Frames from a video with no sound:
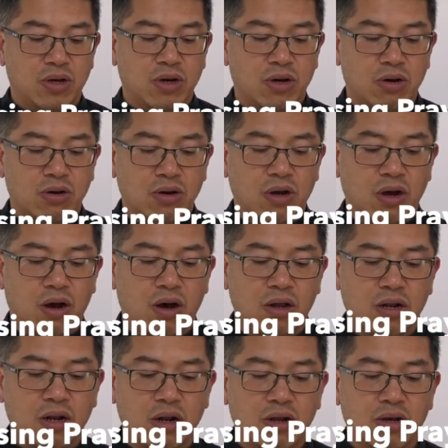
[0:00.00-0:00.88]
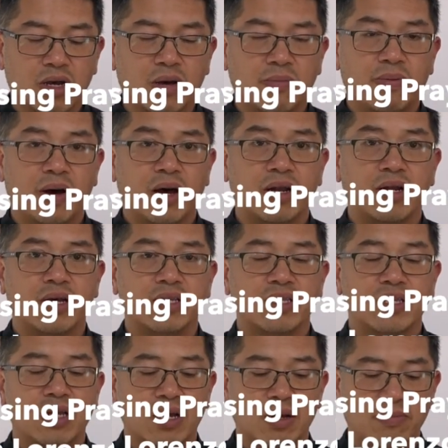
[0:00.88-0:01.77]
O God, look upon
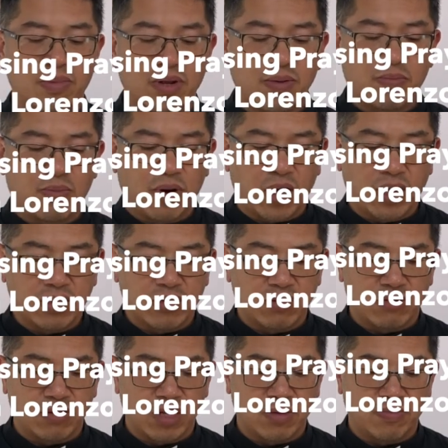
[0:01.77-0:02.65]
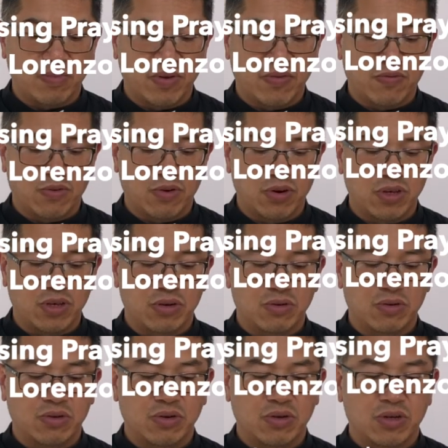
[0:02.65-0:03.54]
us humbly prostrate before
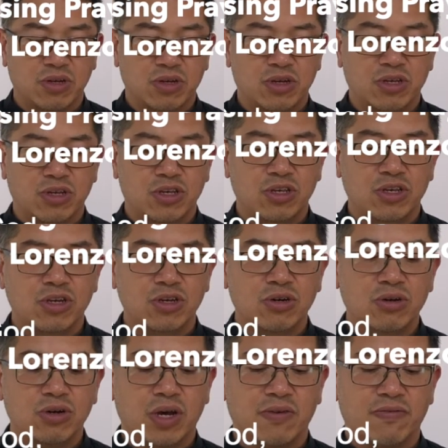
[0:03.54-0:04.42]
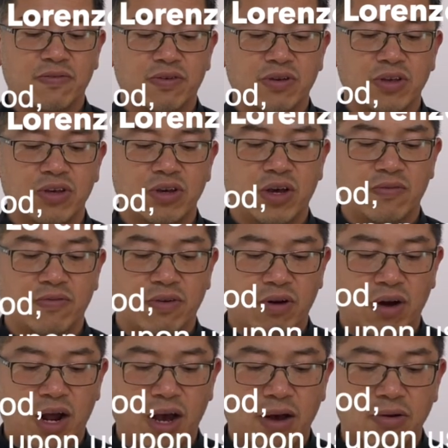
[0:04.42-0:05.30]
you. You have, you have
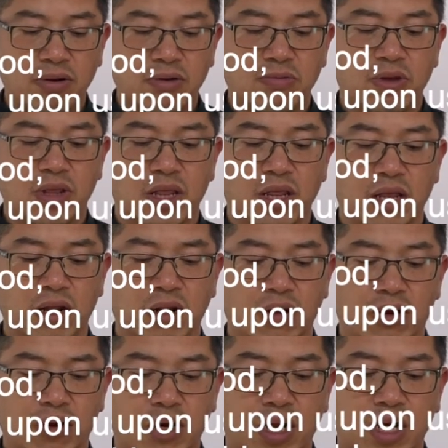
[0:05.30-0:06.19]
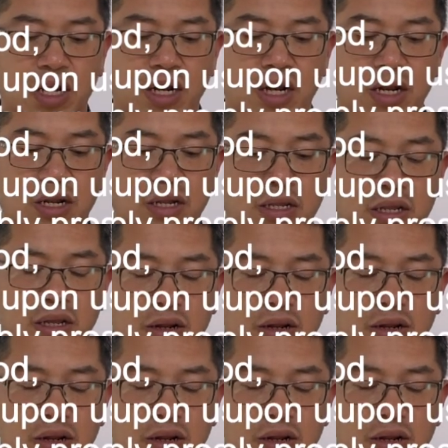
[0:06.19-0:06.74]
crowned with the laurel, the